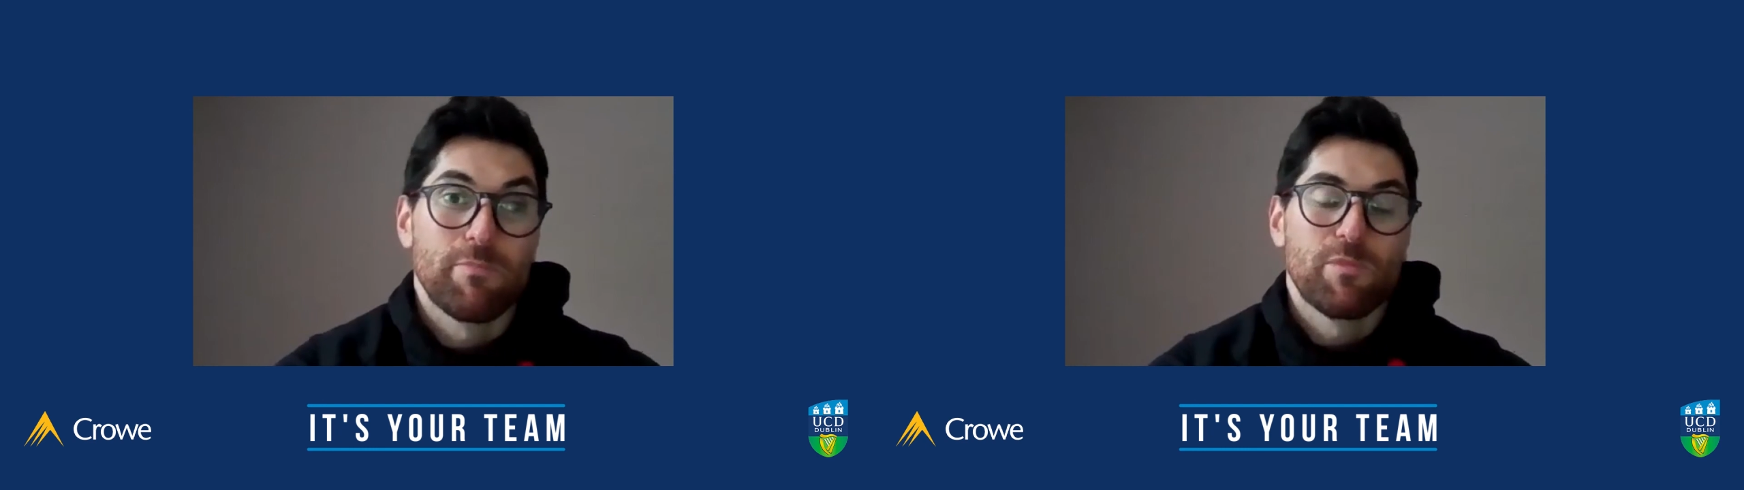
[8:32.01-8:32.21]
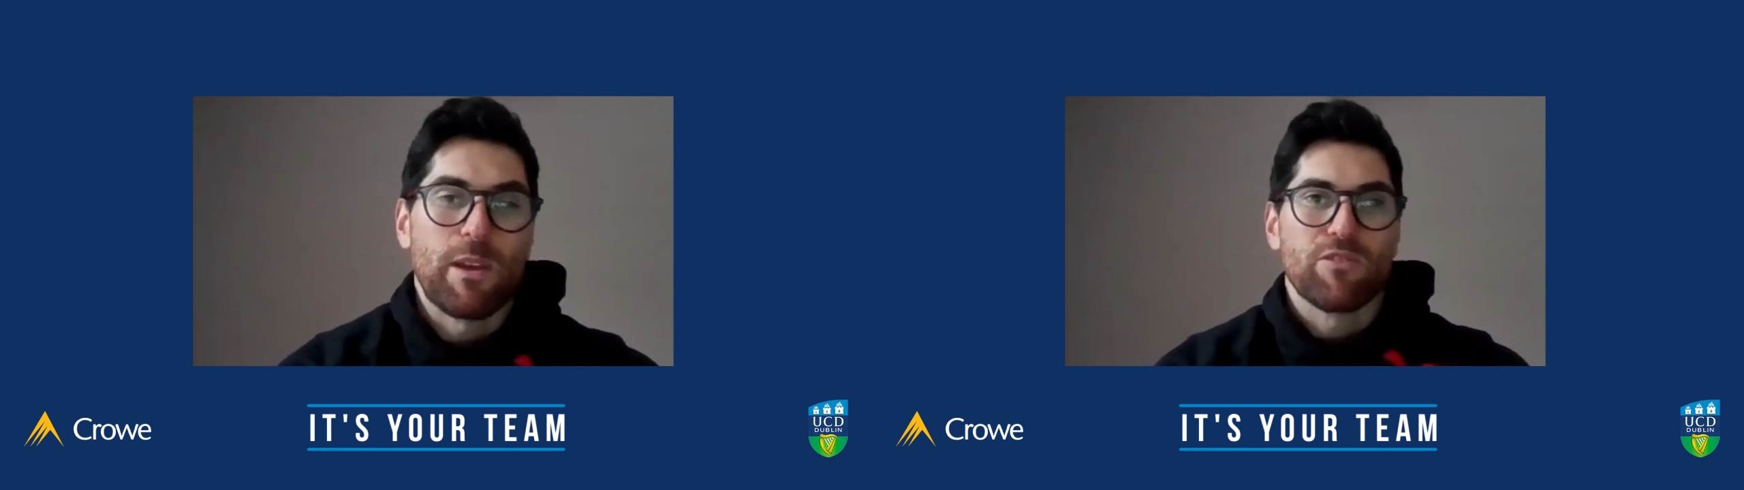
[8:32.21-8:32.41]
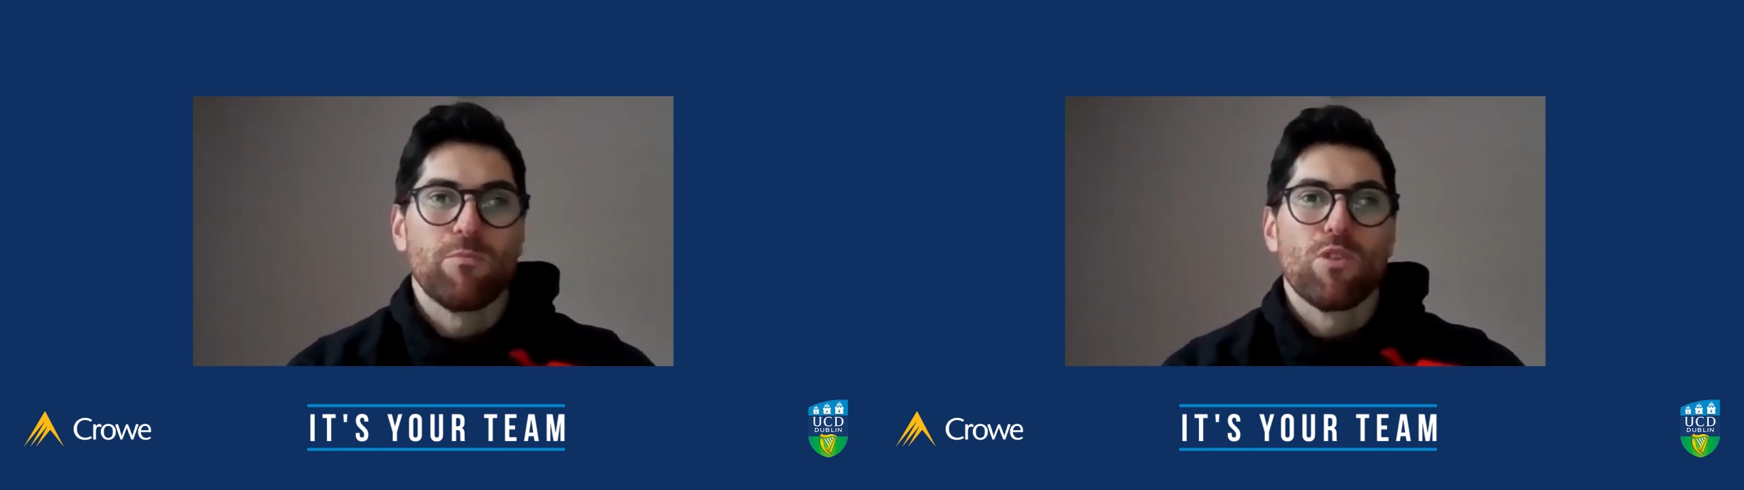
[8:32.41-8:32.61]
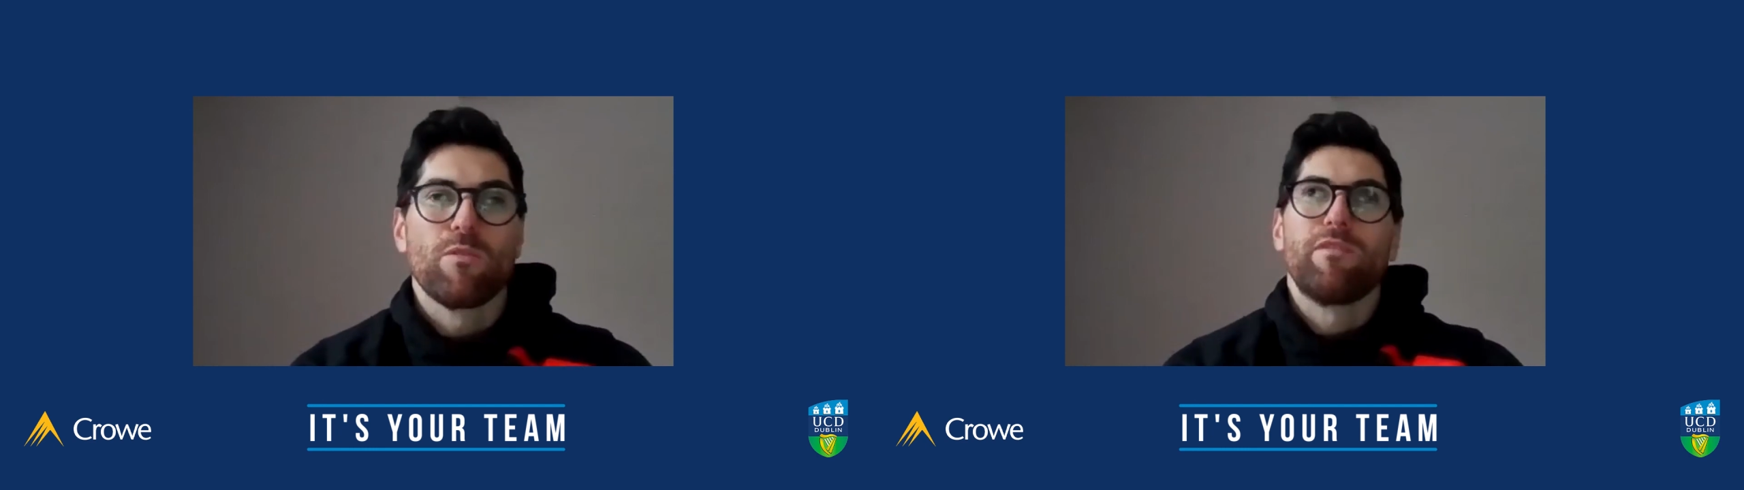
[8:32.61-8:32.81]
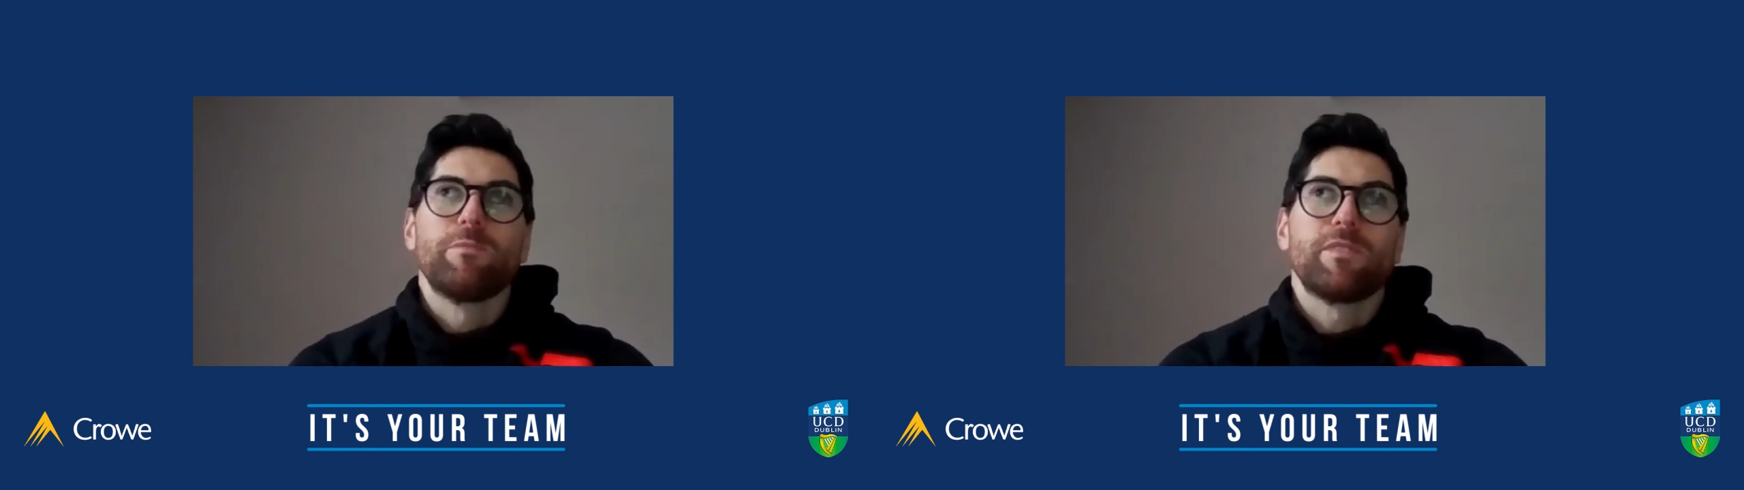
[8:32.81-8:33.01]

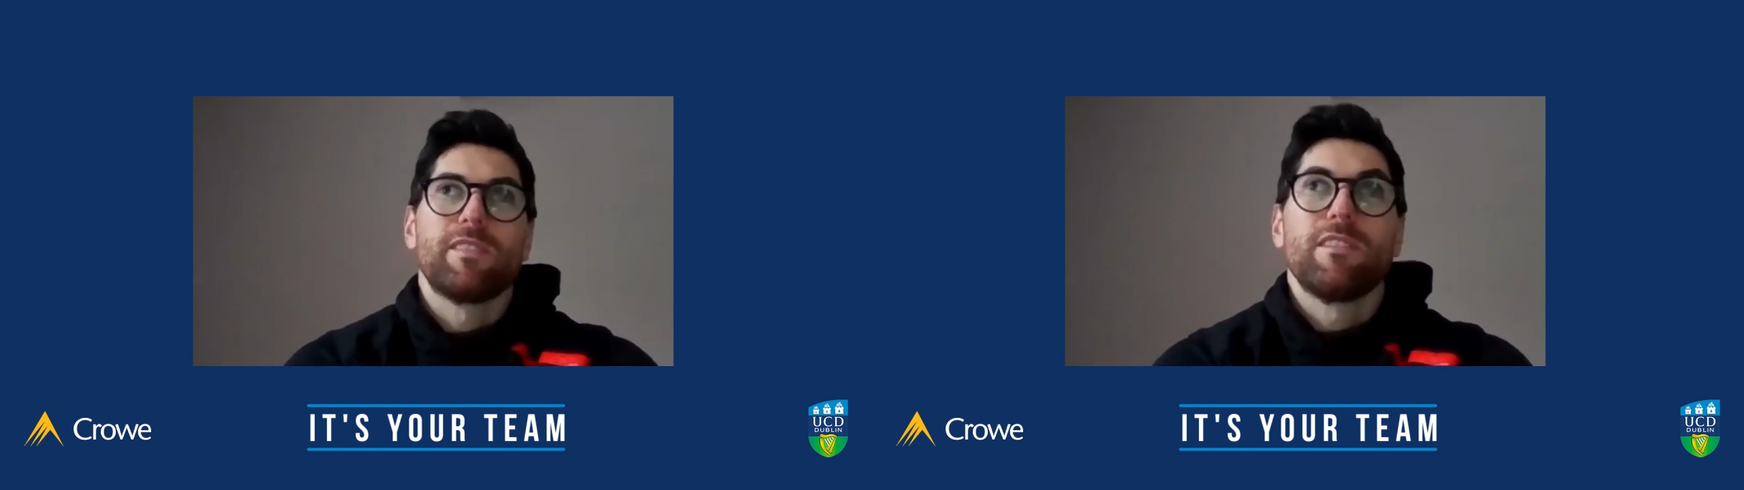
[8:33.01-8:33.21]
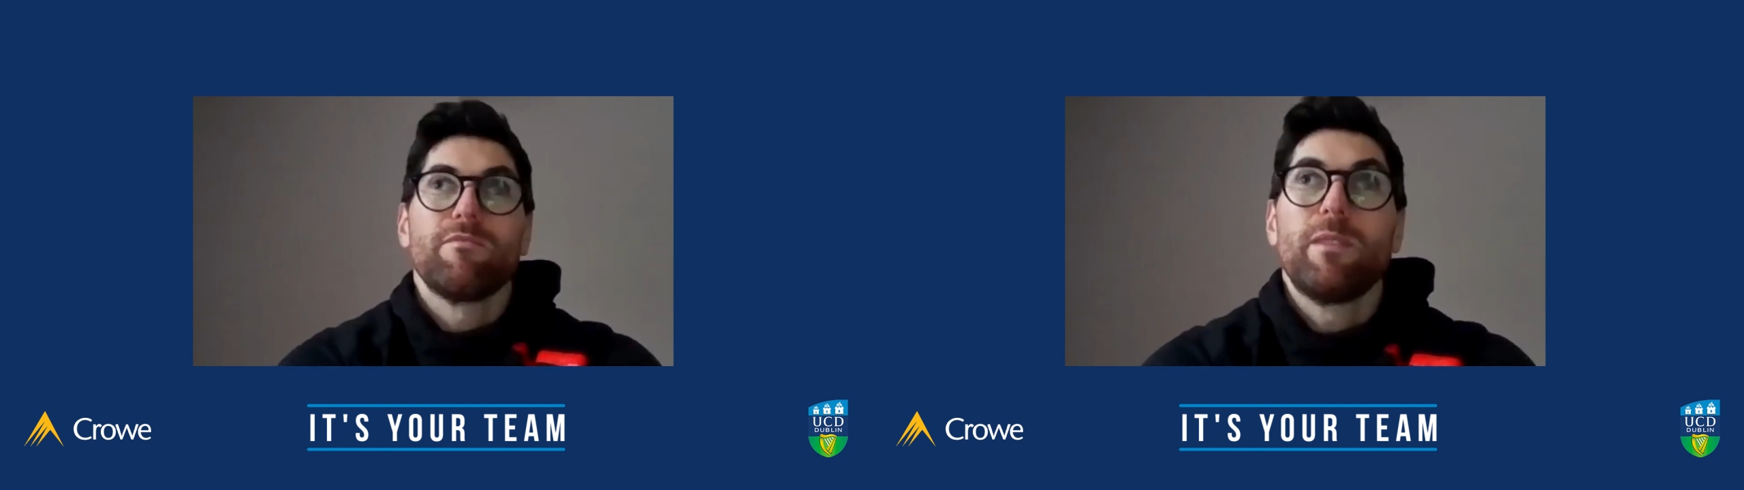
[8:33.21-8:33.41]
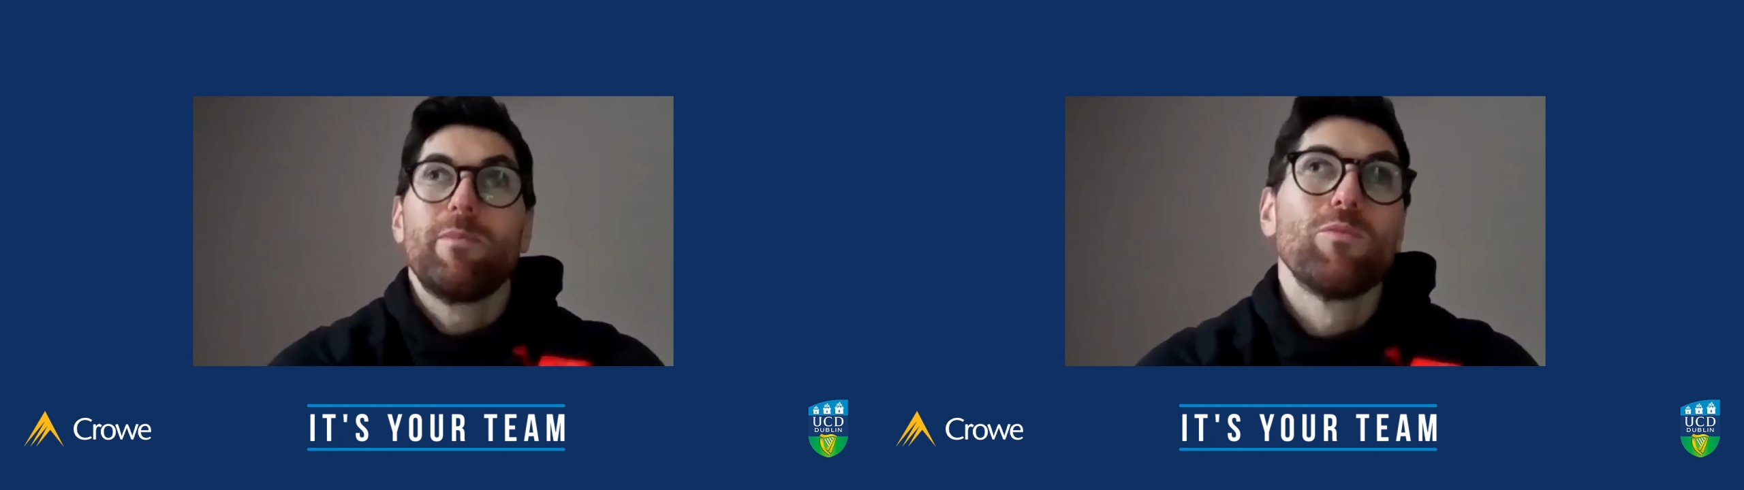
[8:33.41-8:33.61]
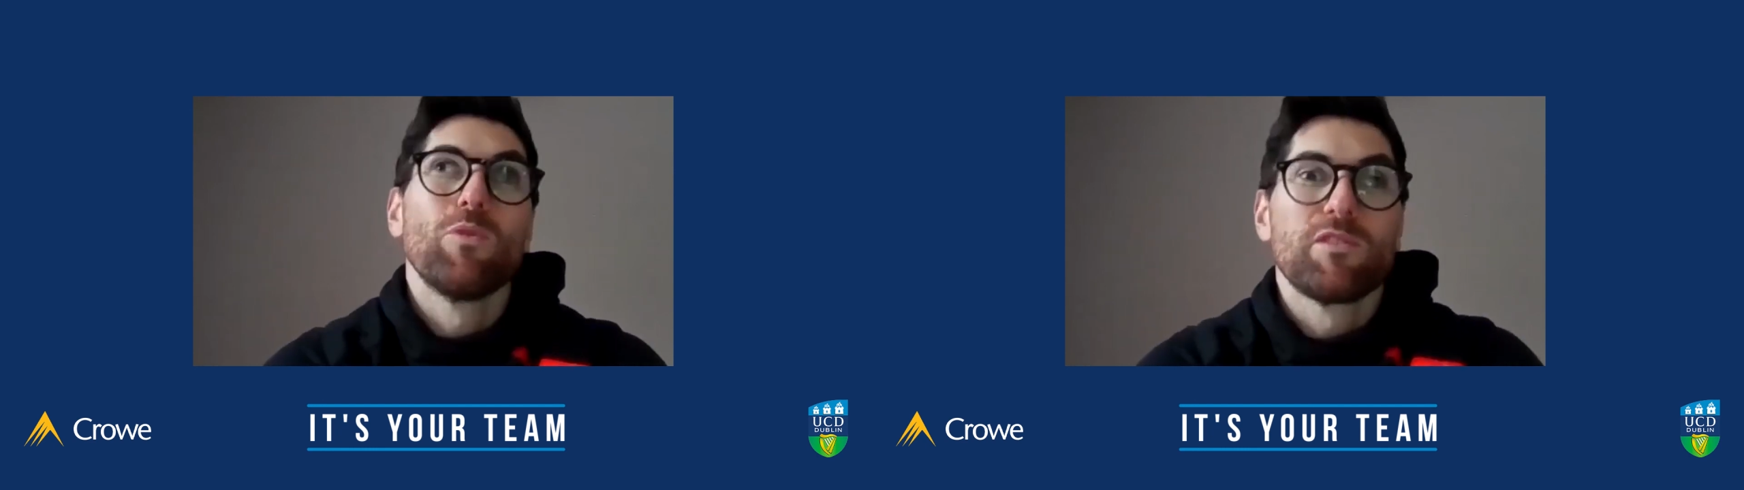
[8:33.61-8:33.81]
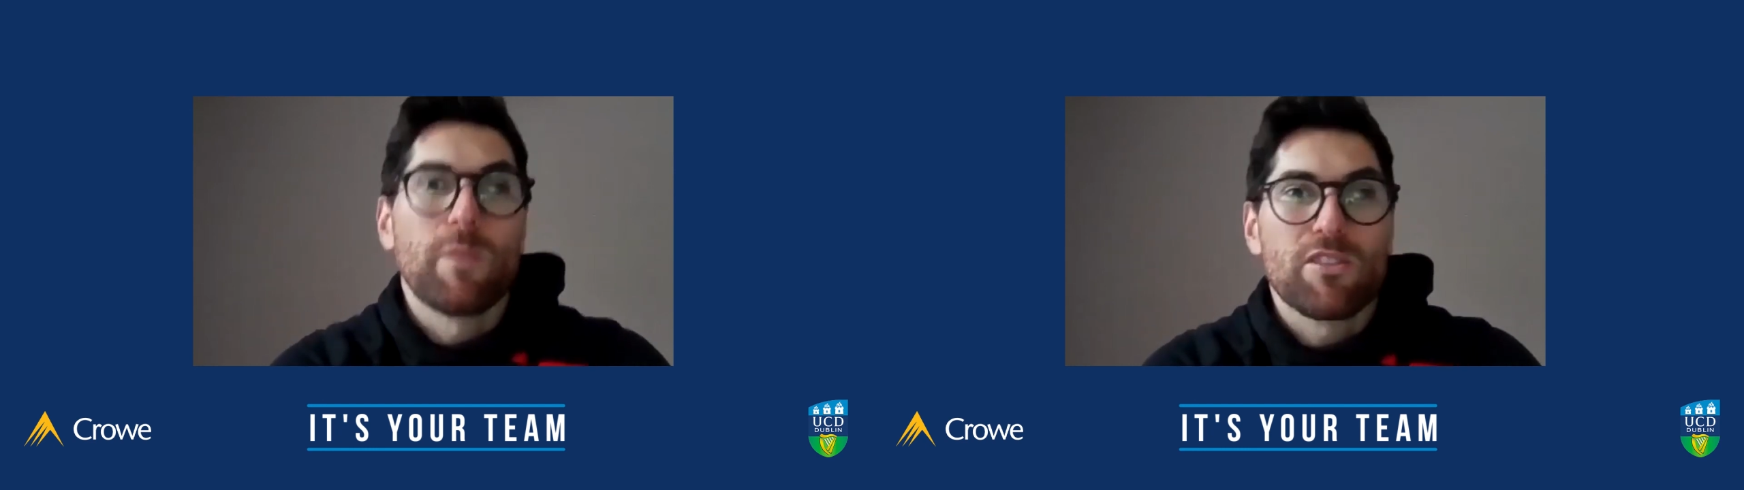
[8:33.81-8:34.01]
if I'm to think of maybe
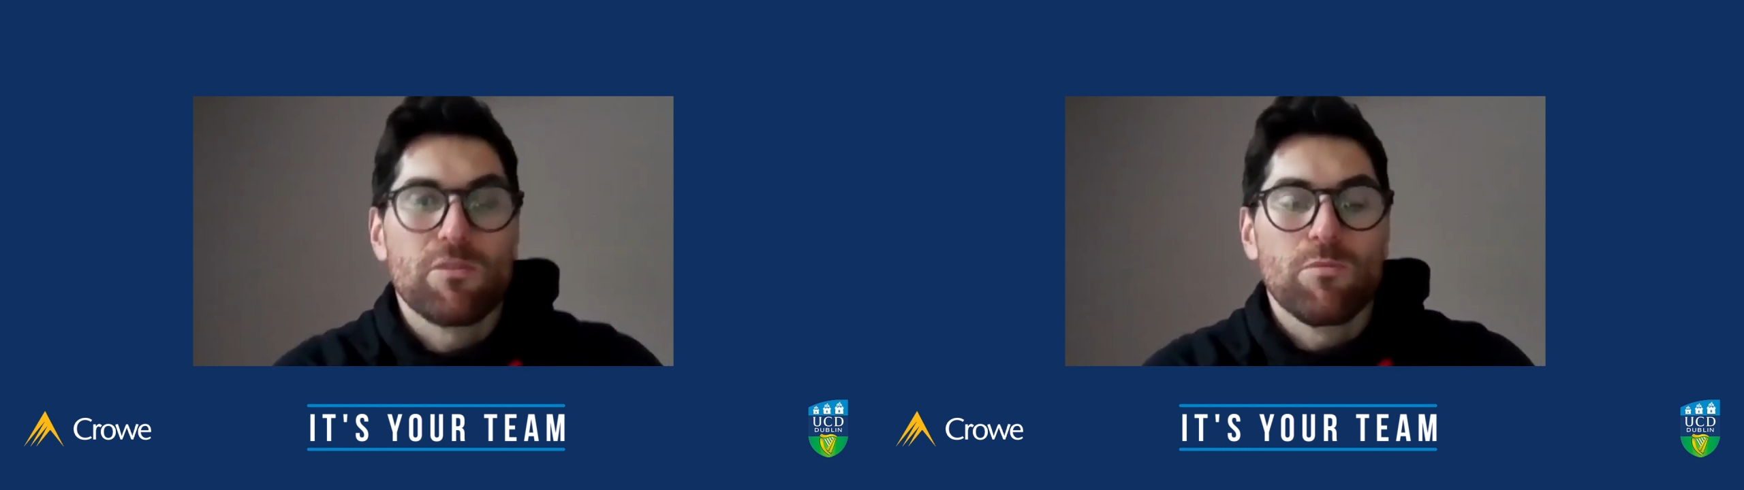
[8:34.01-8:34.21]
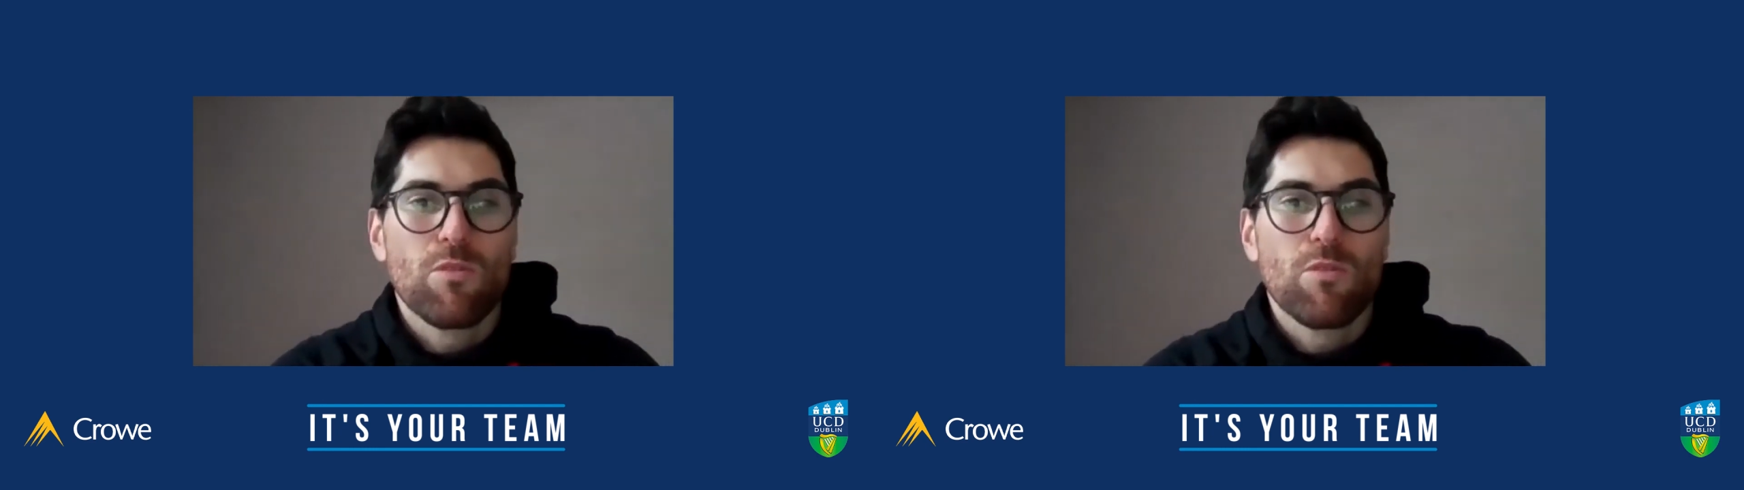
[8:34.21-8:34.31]
one special